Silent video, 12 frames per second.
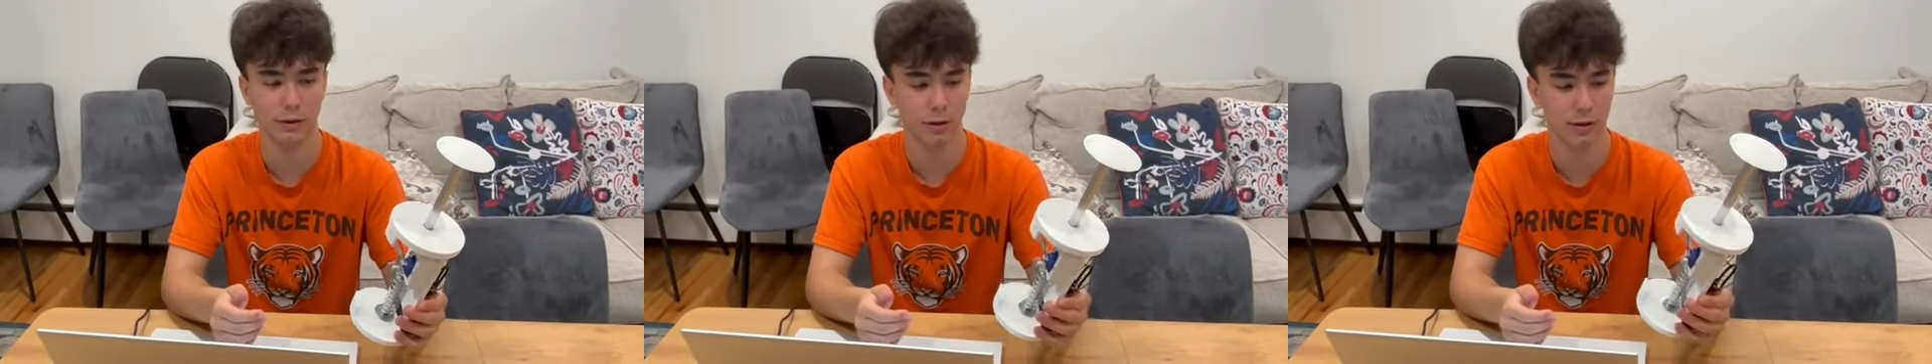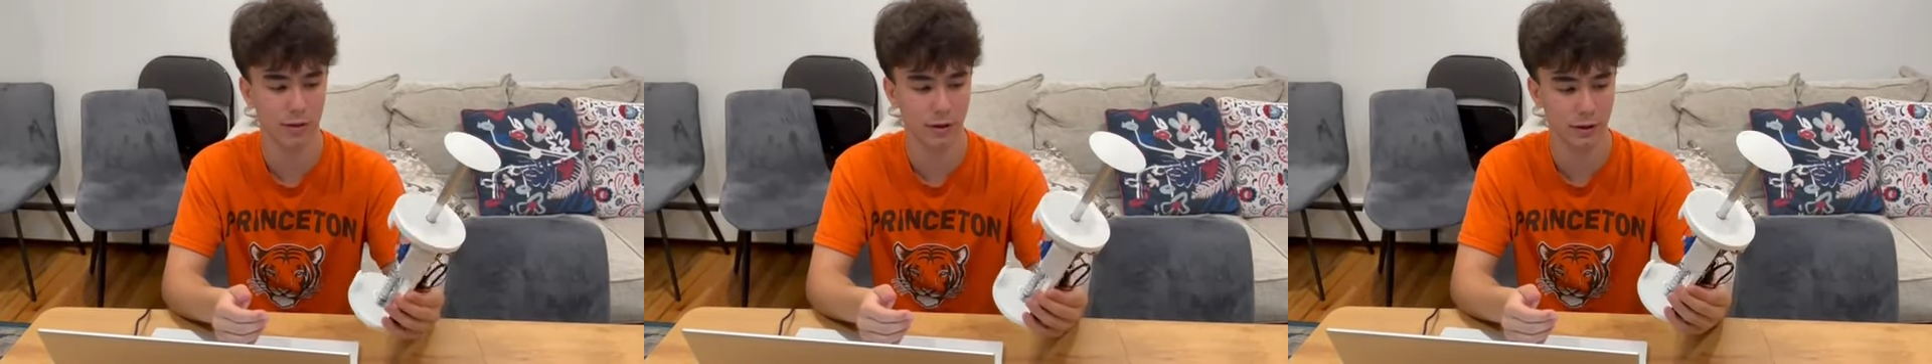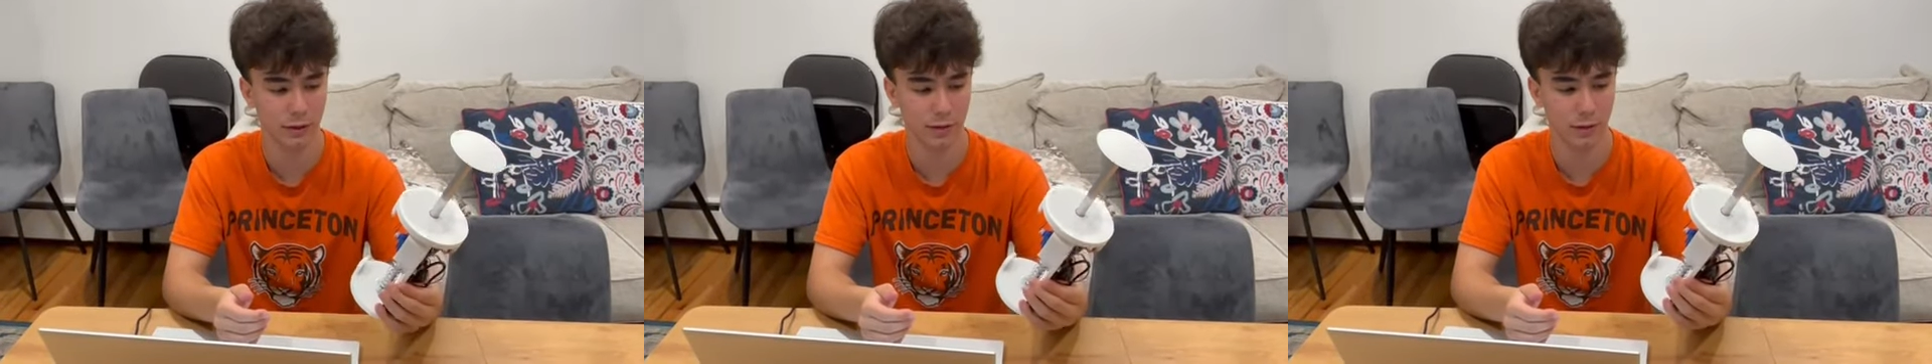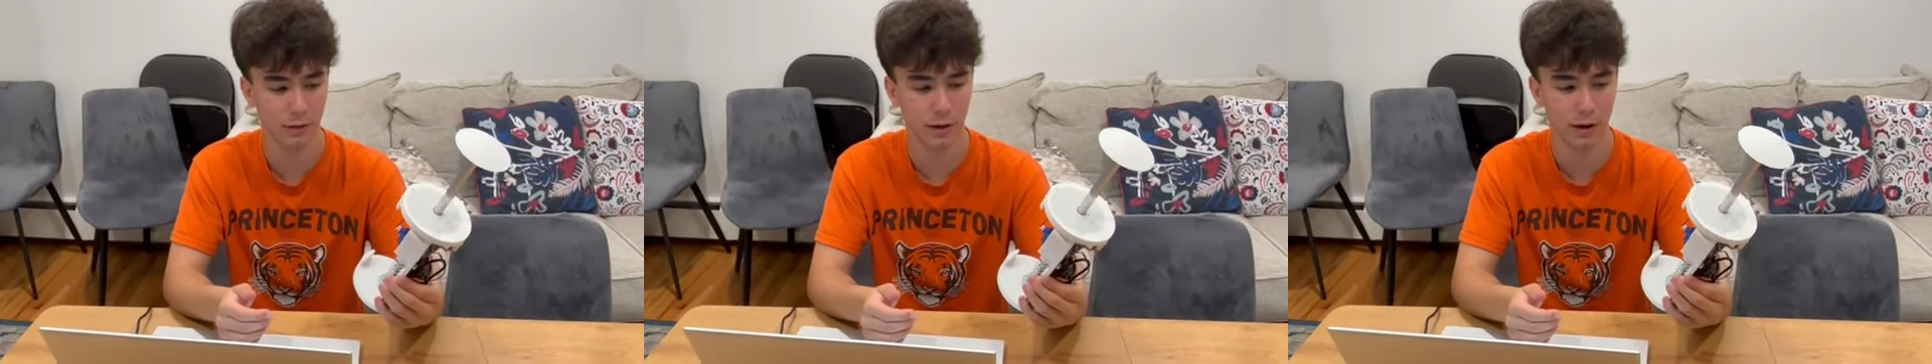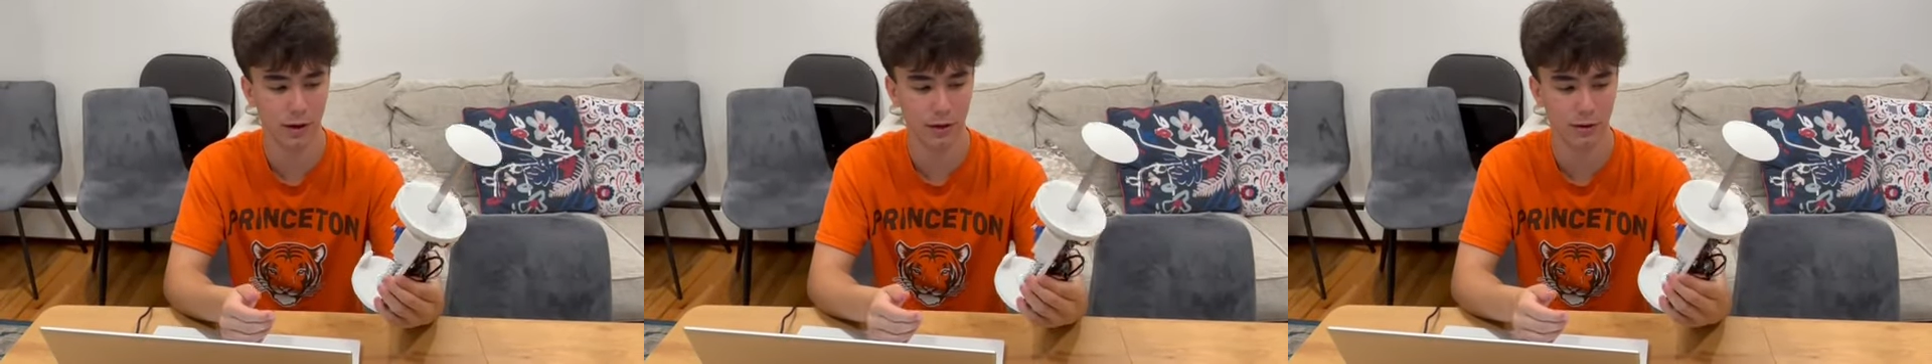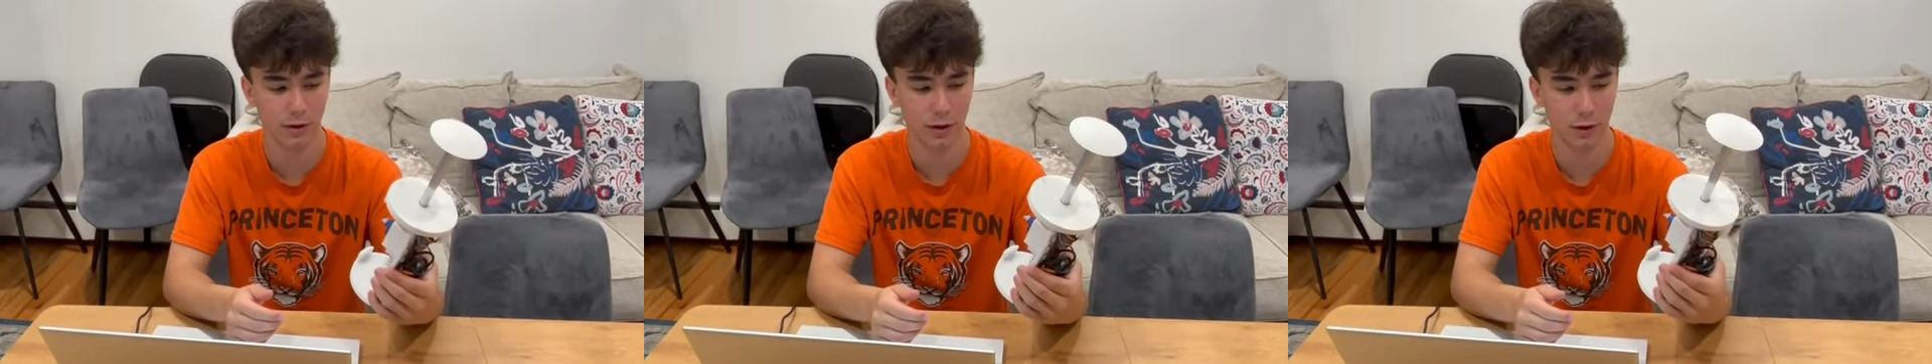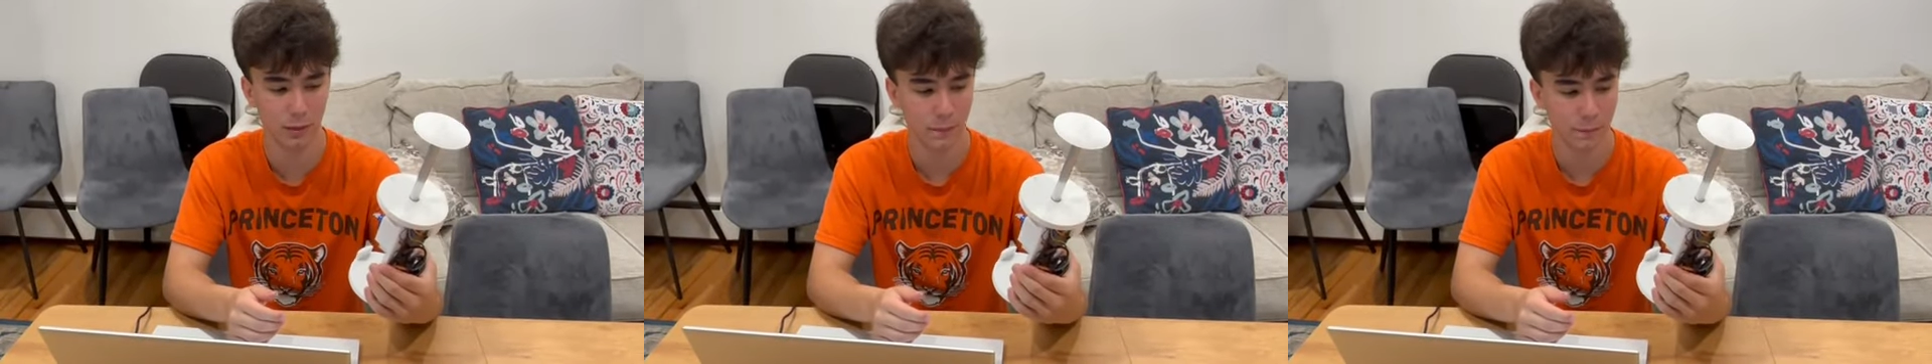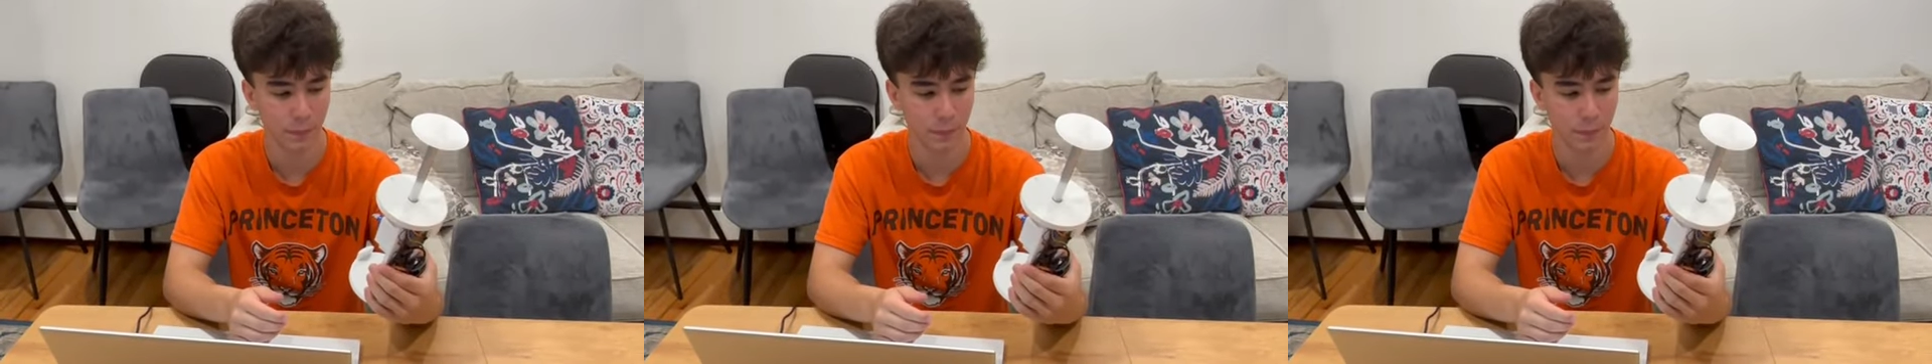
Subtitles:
it takes for the rocket to go,